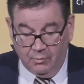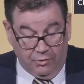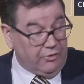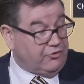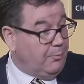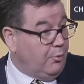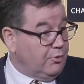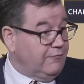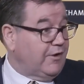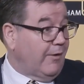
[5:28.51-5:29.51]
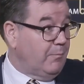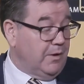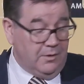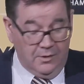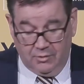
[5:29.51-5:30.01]
with the support of
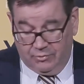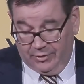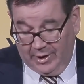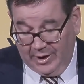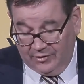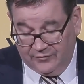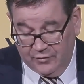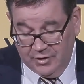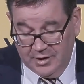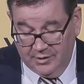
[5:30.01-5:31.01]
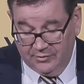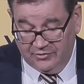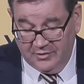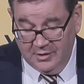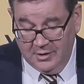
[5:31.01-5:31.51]
government through the last few years.